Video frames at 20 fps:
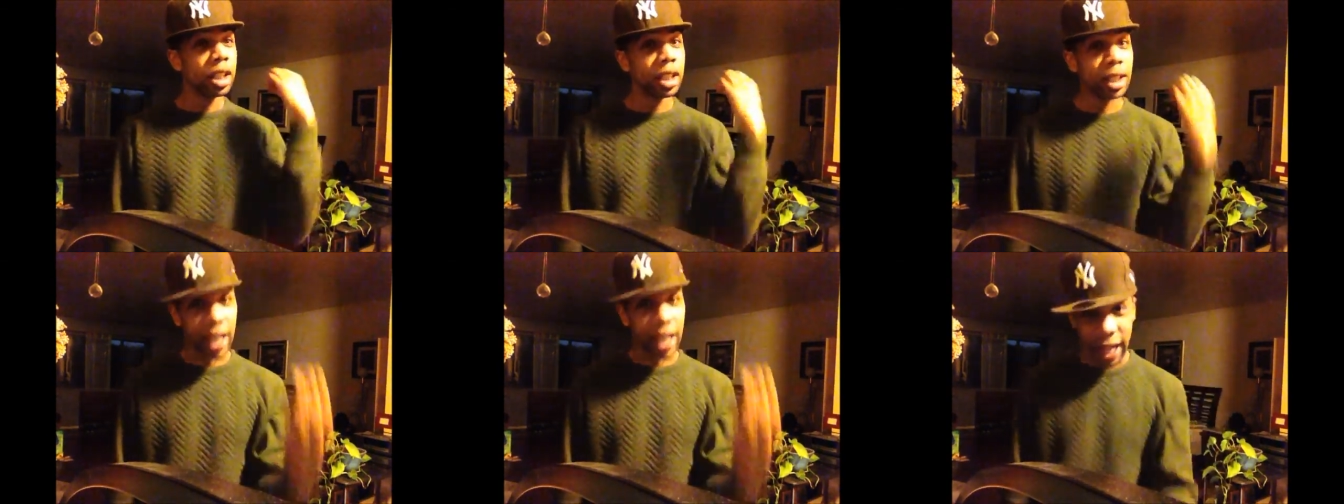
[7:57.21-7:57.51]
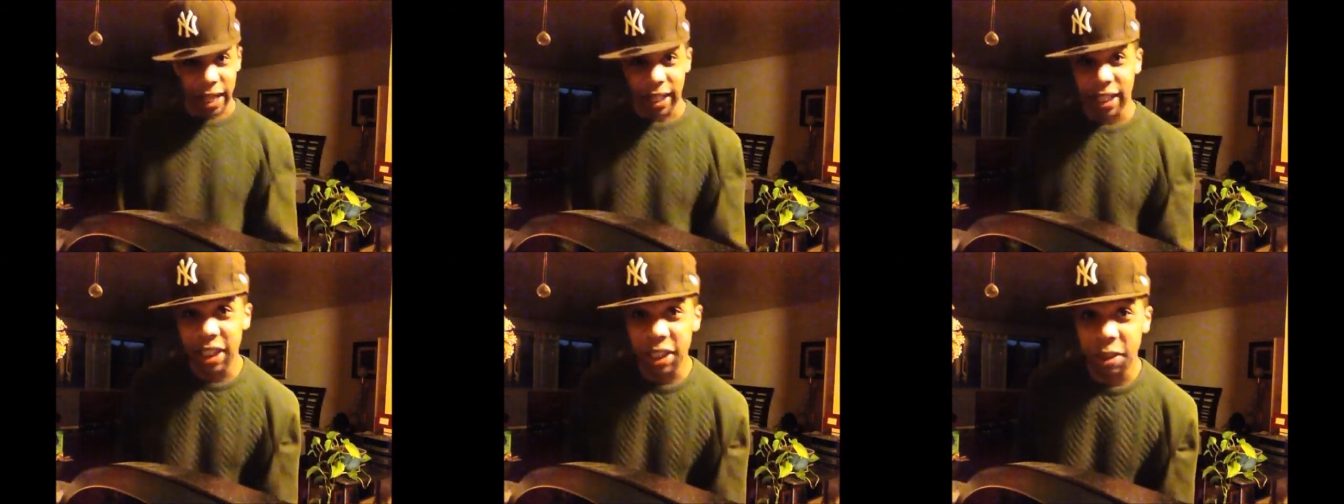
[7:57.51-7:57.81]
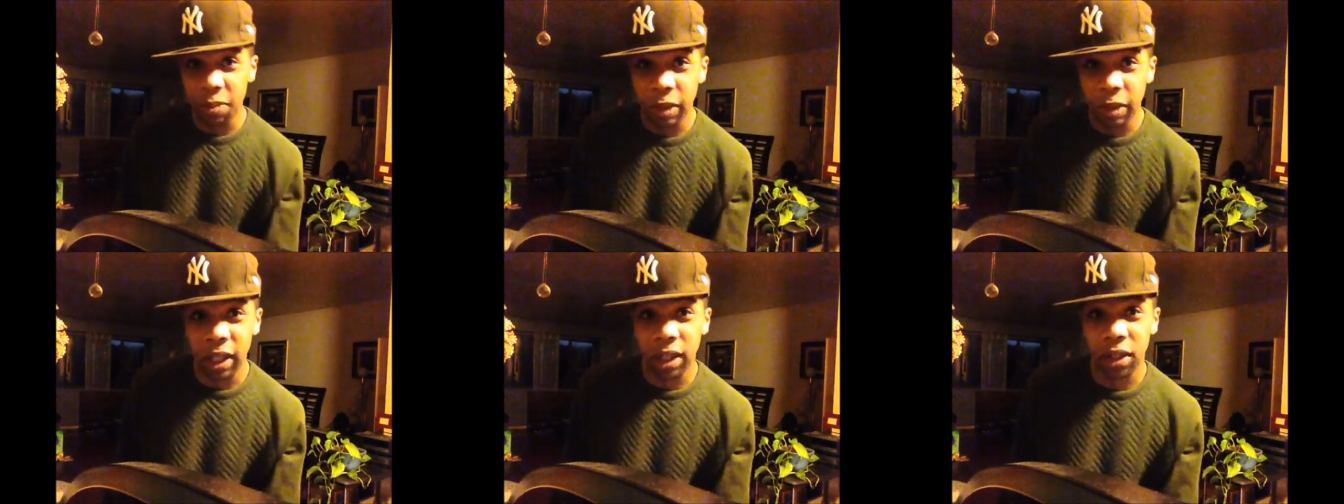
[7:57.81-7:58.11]
that
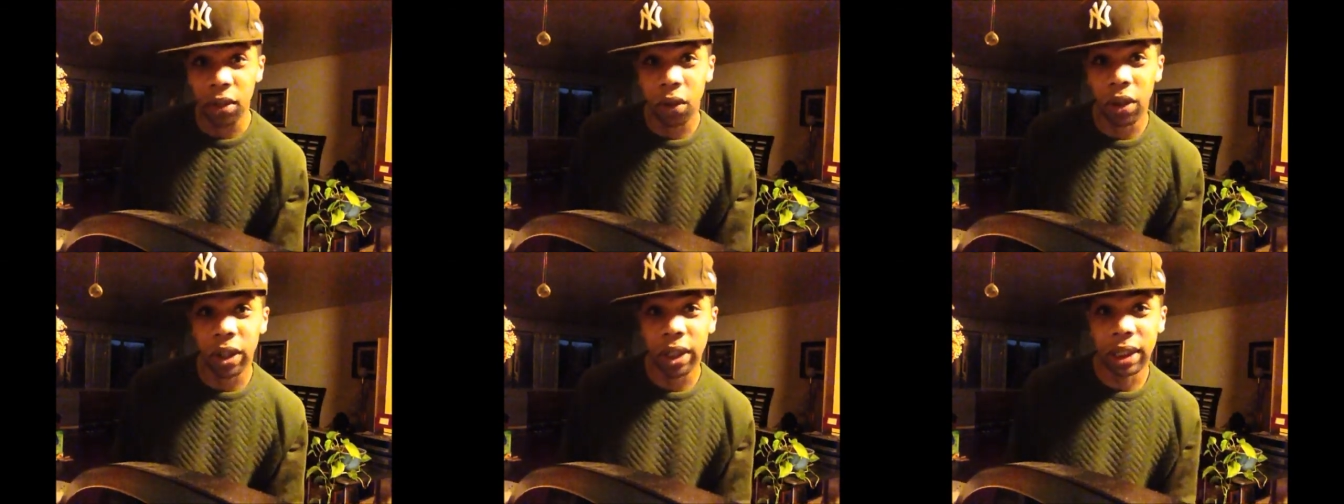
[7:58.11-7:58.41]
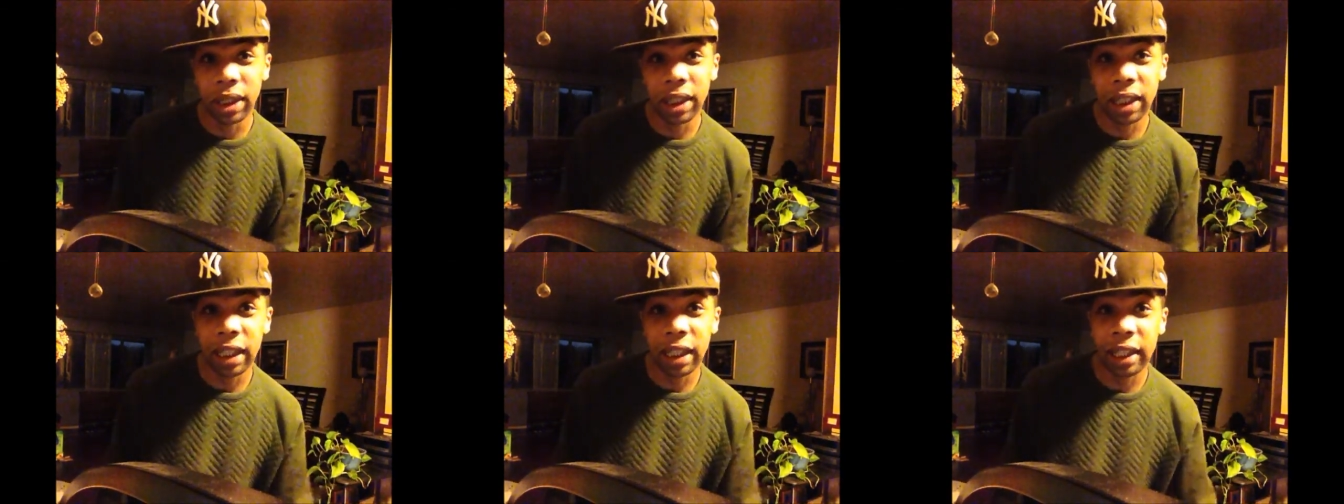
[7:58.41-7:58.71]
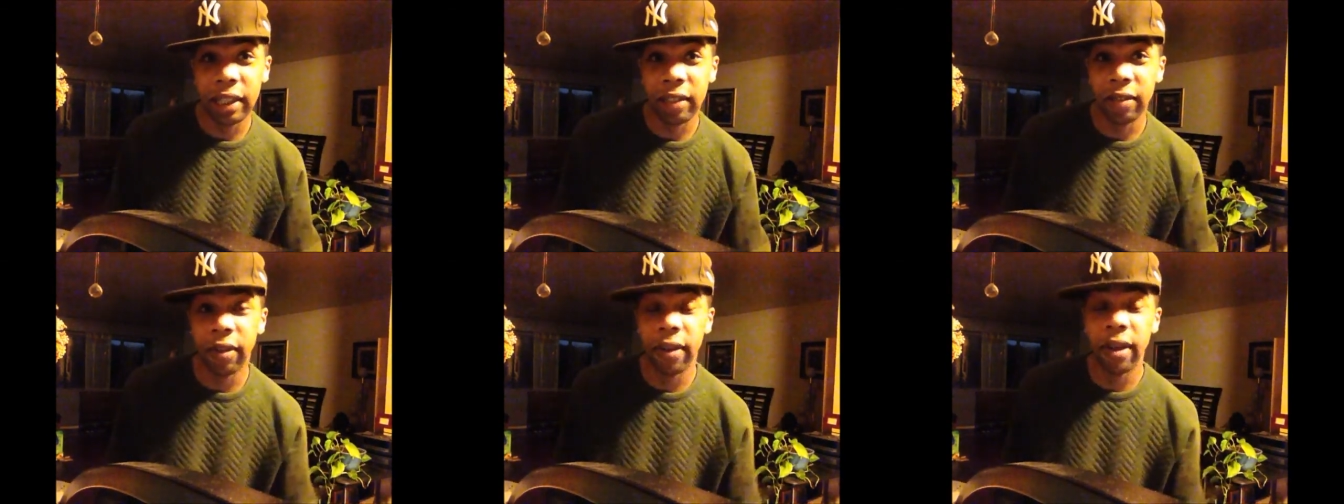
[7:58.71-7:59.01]
he's been on
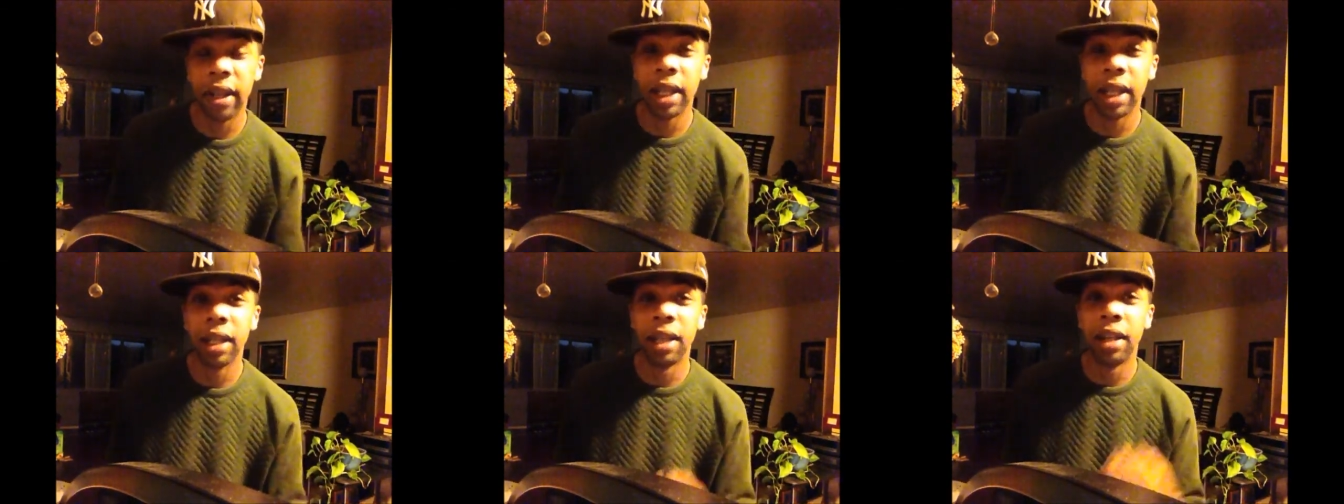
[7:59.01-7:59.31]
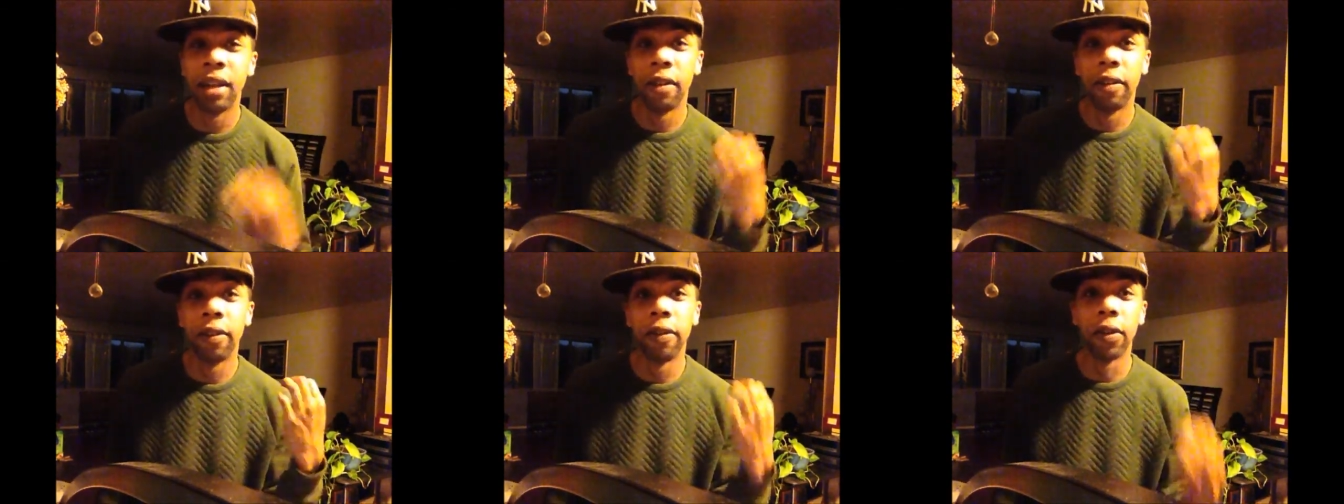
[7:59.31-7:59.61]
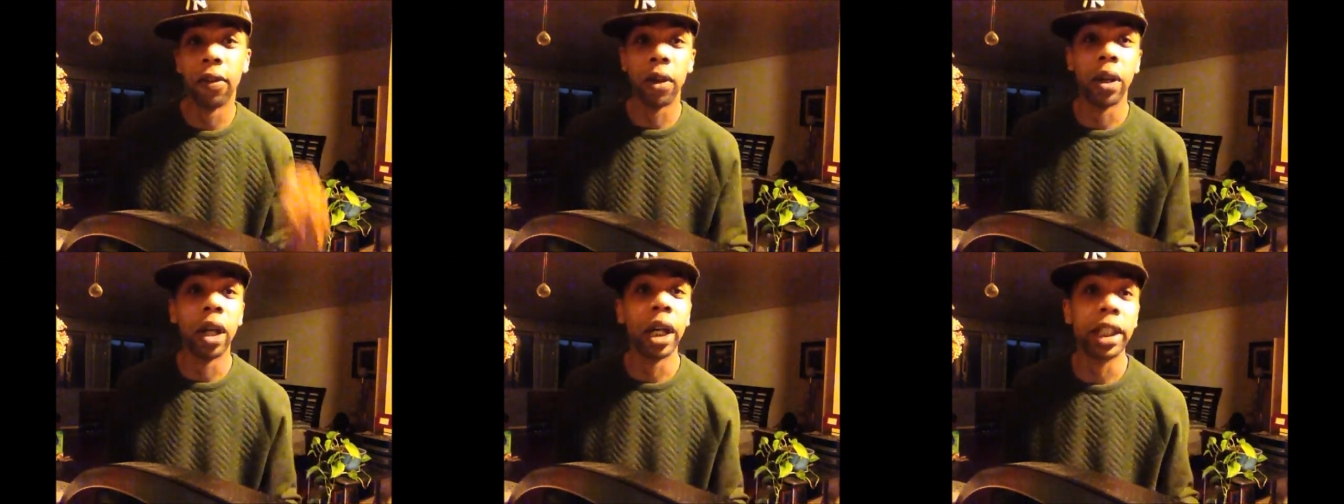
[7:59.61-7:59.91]
leave
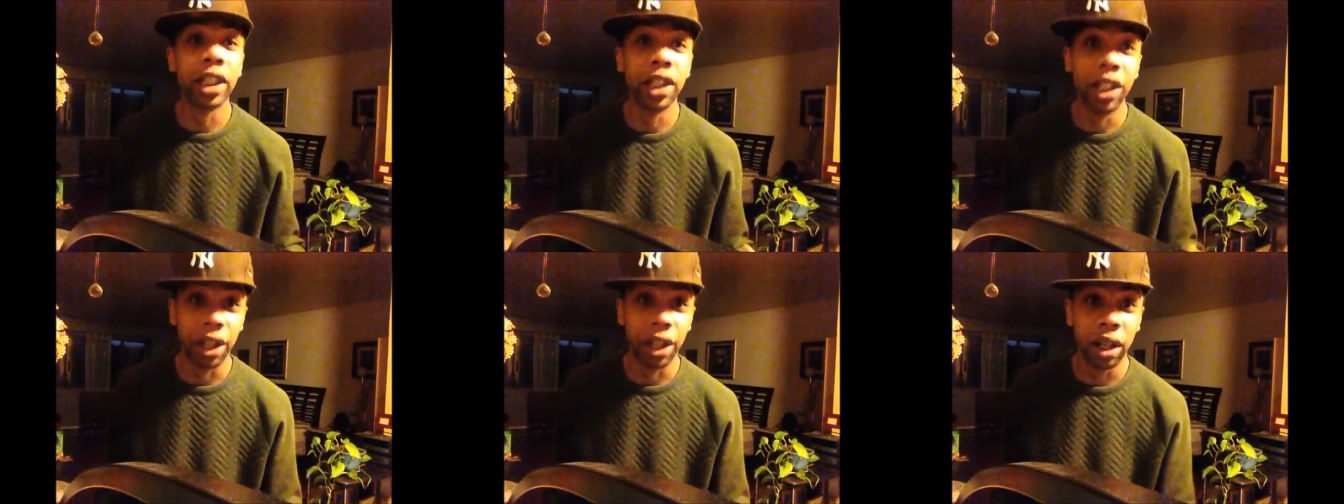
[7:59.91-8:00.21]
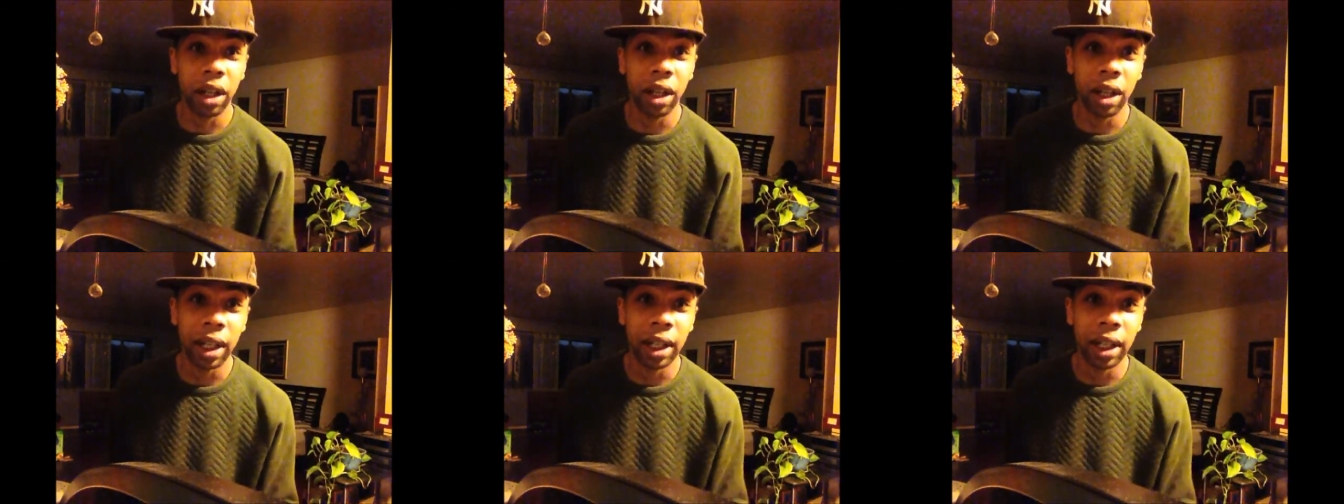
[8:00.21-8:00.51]
for a year.